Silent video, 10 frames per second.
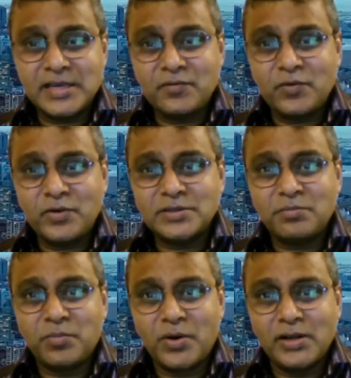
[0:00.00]
there was
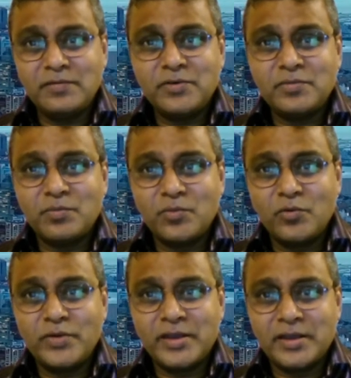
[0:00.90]
a Bollywood
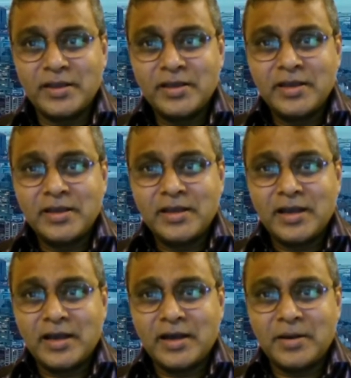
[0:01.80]
movie
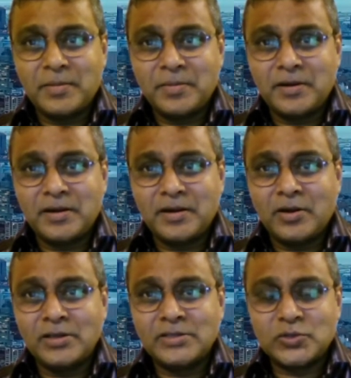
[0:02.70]
uh, uh,
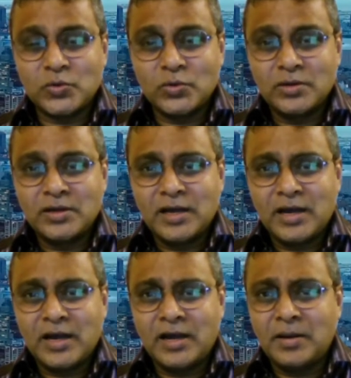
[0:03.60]
also,
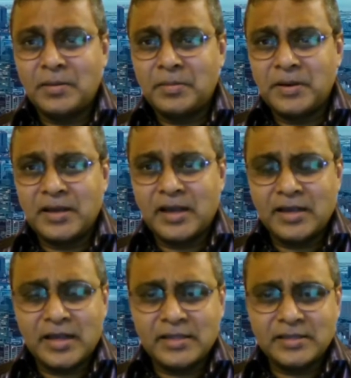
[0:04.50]
uh,
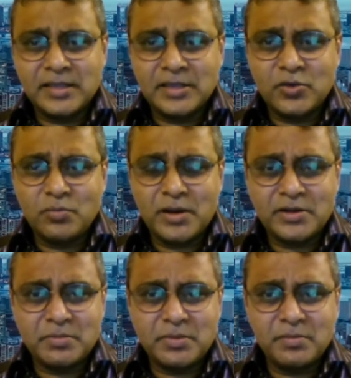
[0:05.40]
I, I think you
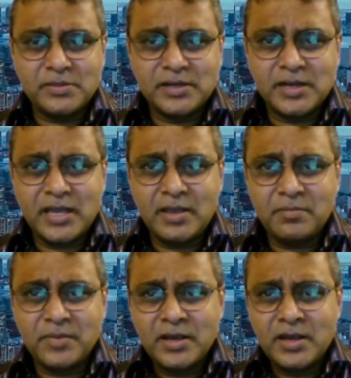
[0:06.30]
might remember the
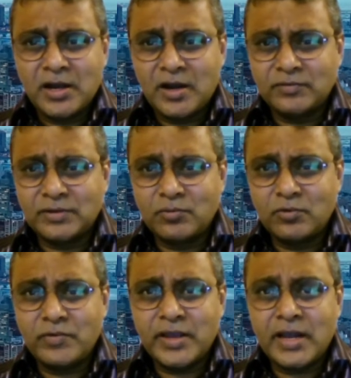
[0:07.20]
name of the
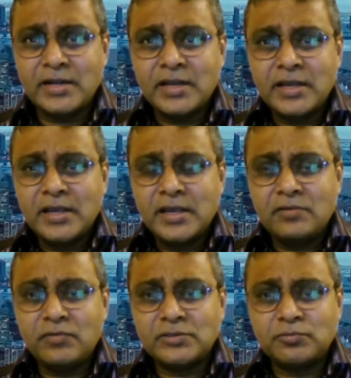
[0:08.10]
movie, and
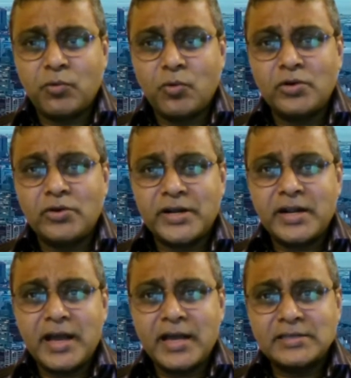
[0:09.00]
it was
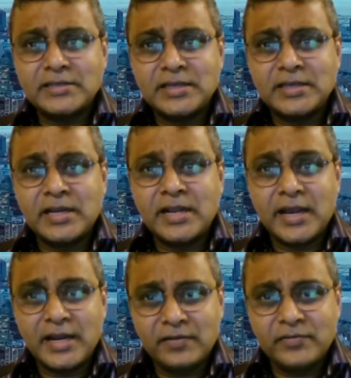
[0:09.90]
portrayed as in a
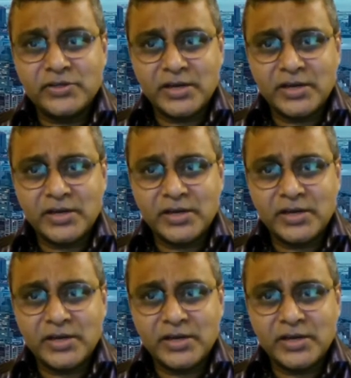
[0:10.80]
negative